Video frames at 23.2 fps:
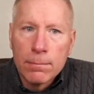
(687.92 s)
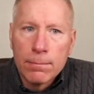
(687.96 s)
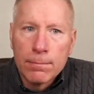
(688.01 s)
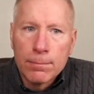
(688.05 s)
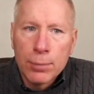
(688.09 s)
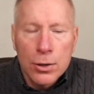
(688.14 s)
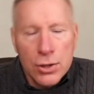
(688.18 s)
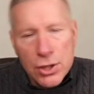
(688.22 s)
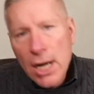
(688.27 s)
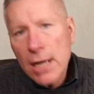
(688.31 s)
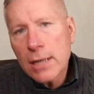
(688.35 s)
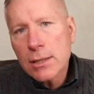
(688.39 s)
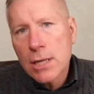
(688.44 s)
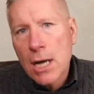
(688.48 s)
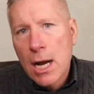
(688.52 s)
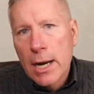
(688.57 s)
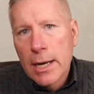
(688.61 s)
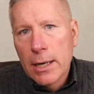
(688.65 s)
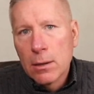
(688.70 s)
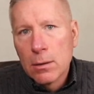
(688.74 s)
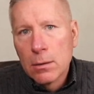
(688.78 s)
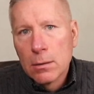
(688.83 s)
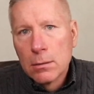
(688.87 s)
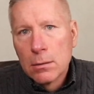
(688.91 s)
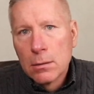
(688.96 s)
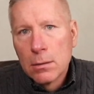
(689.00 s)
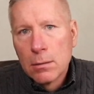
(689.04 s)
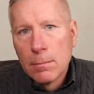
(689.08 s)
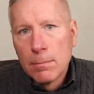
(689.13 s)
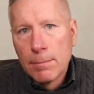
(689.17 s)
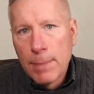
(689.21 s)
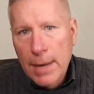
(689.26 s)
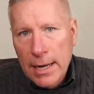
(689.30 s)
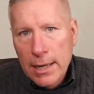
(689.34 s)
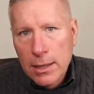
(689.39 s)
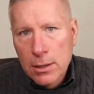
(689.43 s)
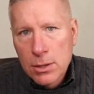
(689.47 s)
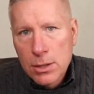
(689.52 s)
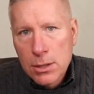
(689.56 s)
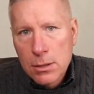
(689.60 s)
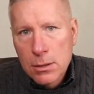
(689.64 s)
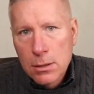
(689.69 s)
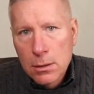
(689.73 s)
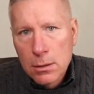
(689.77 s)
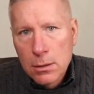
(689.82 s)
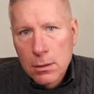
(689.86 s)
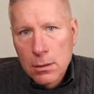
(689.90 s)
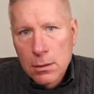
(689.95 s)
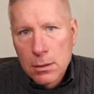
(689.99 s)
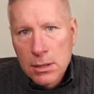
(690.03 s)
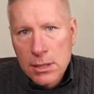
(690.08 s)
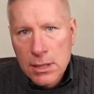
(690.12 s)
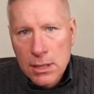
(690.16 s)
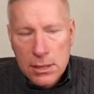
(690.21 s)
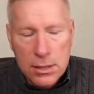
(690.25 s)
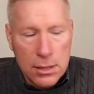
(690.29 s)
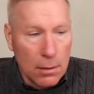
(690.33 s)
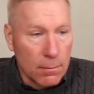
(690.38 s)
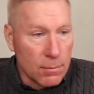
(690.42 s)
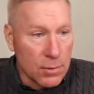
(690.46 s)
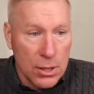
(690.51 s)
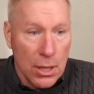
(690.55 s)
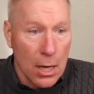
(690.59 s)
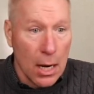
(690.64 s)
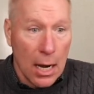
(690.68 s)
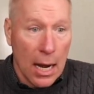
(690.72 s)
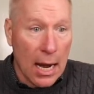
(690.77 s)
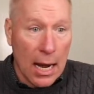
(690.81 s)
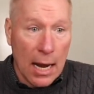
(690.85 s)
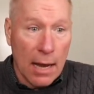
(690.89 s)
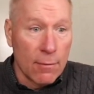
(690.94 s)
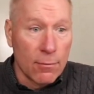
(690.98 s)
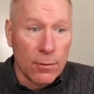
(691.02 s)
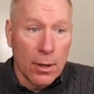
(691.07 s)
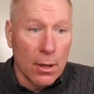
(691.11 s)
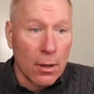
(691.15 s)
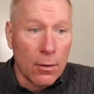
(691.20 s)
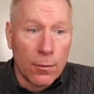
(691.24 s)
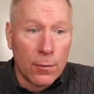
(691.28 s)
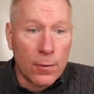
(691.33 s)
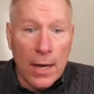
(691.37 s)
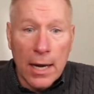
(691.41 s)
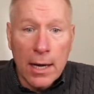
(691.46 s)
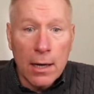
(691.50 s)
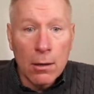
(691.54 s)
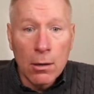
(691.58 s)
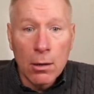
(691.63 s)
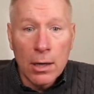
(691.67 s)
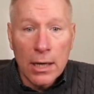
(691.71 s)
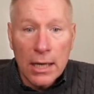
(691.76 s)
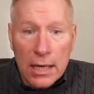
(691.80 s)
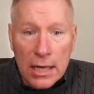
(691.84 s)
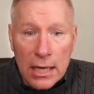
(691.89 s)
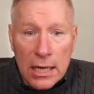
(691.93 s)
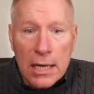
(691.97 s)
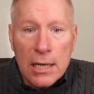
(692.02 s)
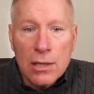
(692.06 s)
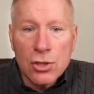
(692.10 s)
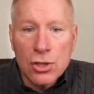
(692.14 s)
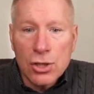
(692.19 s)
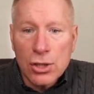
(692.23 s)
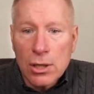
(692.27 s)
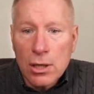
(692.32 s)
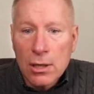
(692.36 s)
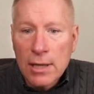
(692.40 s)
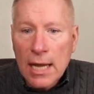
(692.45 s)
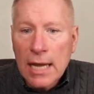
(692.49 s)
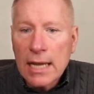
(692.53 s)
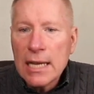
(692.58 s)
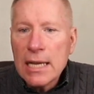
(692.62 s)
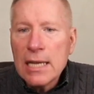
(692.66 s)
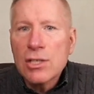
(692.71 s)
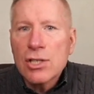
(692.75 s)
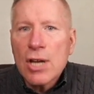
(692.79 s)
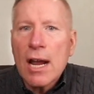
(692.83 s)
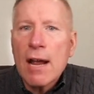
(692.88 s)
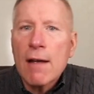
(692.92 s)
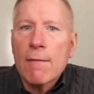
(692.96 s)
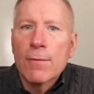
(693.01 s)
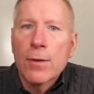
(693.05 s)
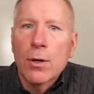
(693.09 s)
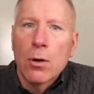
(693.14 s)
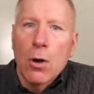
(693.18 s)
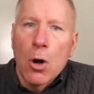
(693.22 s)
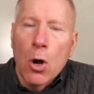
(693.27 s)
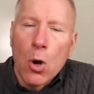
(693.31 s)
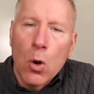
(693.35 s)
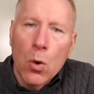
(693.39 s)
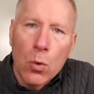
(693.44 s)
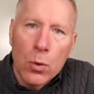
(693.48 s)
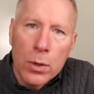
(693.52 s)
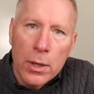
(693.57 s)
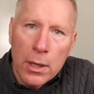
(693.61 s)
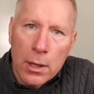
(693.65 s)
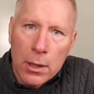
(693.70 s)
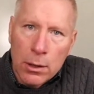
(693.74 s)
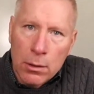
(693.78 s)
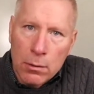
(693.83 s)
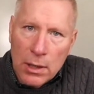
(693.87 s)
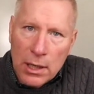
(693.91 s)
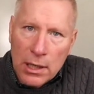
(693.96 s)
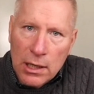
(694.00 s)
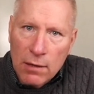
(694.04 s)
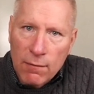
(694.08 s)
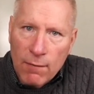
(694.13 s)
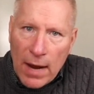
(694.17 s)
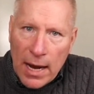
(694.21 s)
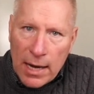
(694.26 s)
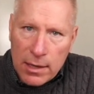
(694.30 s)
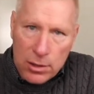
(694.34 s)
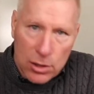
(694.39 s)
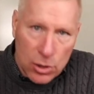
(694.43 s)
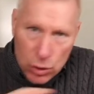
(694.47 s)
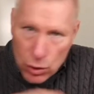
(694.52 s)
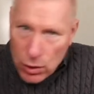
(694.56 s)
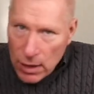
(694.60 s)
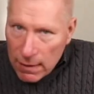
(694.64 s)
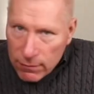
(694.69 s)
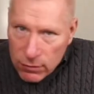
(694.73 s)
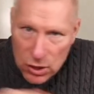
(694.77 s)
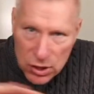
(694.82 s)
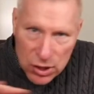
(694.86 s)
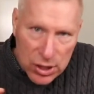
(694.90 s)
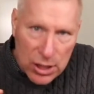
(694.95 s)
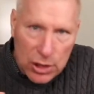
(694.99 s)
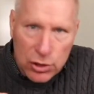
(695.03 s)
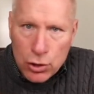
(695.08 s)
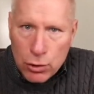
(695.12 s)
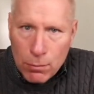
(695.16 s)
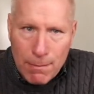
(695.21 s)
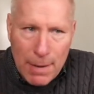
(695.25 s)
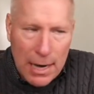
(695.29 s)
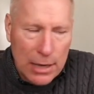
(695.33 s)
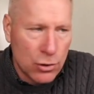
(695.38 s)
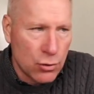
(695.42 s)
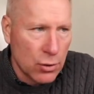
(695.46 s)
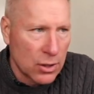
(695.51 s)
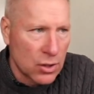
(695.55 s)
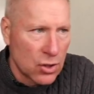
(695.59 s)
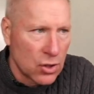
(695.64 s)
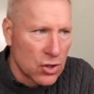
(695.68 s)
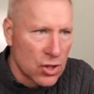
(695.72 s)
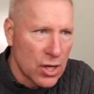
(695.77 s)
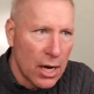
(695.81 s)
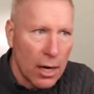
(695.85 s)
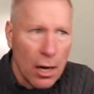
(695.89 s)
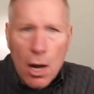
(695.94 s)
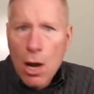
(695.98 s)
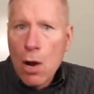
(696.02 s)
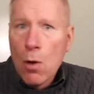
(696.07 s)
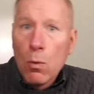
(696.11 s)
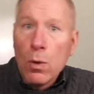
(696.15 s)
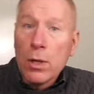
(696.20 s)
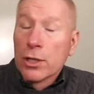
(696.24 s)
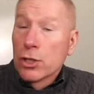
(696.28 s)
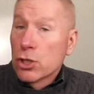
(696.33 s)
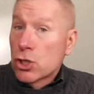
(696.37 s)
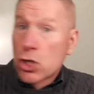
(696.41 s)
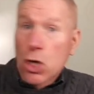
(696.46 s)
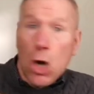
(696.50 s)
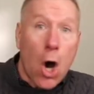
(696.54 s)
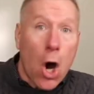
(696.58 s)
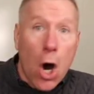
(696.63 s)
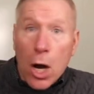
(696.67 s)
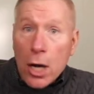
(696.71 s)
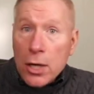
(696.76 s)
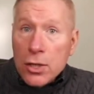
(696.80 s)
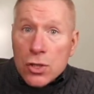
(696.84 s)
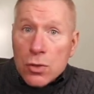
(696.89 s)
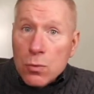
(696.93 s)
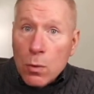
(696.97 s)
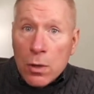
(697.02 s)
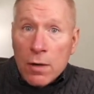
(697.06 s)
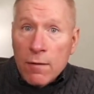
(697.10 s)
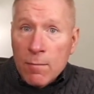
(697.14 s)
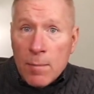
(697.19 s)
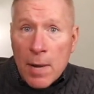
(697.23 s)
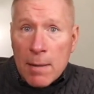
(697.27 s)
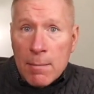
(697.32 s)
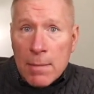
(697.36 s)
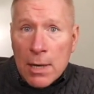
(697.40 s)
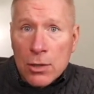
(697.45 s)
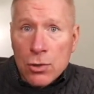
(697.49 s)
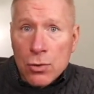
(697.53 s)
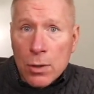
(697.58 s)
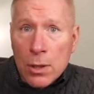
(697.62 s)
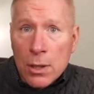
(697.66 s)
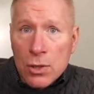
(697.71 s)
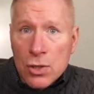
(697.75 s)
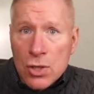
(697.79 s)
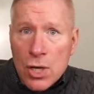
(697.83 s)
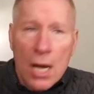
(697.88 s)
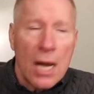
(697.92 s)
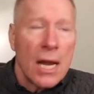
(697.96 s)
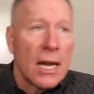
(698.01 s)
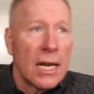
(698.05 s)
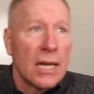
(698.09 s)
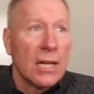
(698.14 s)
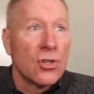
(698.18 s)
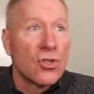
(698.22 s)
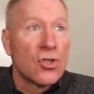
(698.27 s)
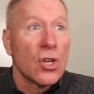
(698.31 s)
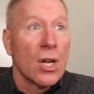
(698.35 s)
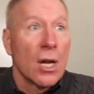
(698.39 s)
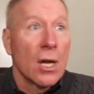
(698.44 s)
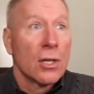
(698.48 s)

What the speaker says: projectile-based systems, and they each have their own unique advantage. You have to set your metrics and say, well, is cost one of my metrics? Is